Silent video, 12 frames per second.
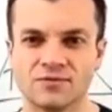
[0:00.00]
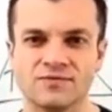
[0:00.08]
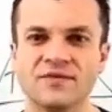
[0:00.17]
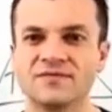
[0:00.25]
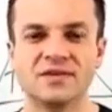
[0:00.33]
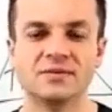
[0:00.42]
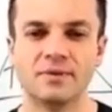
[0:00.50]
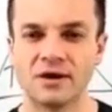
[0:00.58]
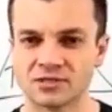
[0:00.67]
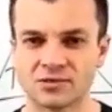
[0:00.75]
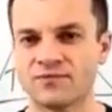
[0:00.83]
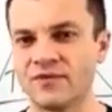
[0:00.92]
or
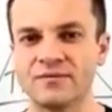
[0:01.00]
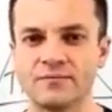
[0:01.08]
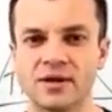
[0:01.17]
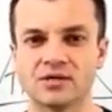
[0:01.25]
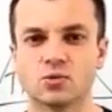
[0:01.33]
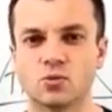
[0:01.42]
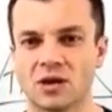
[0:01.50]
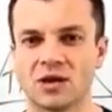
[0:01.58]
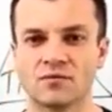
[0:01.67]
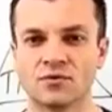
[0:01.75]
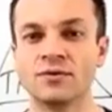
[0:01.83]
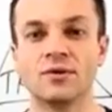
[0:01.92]
$15 or $5 or
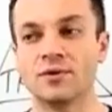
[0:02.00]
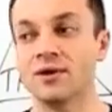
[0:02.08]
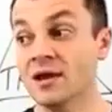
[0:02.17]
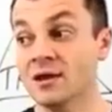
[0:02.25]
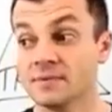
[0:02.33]
whatever.